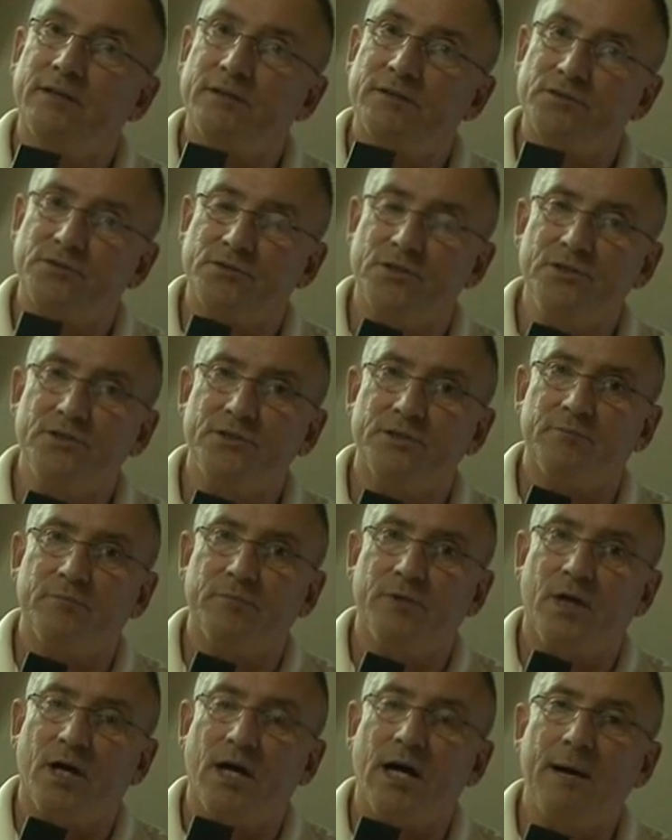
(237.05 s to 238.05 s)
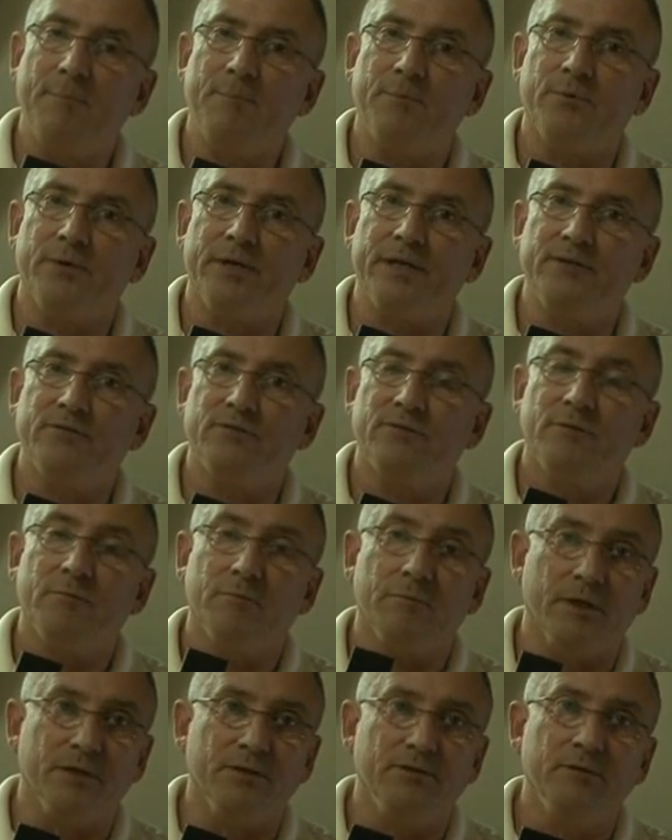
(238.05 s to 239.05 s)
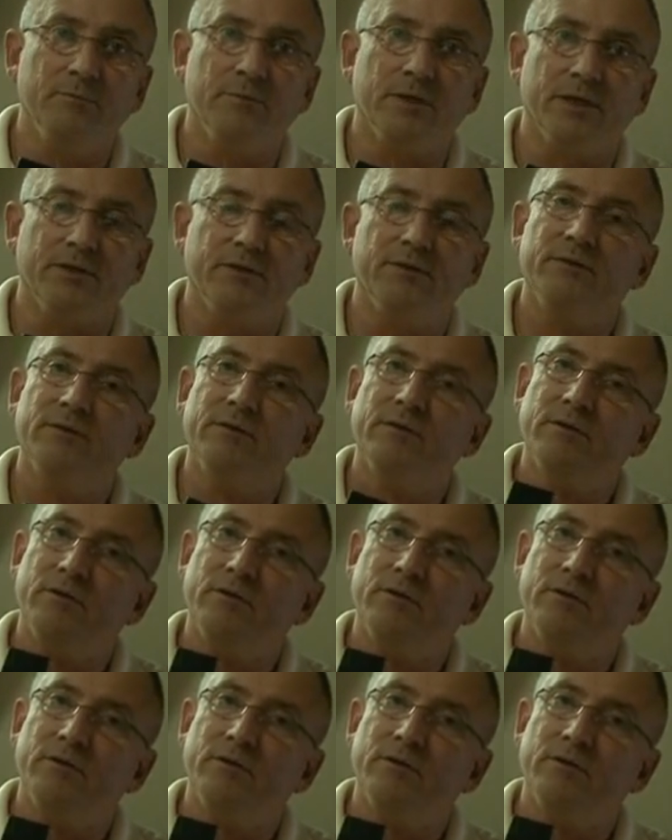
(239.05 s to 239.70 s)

The system operates month to month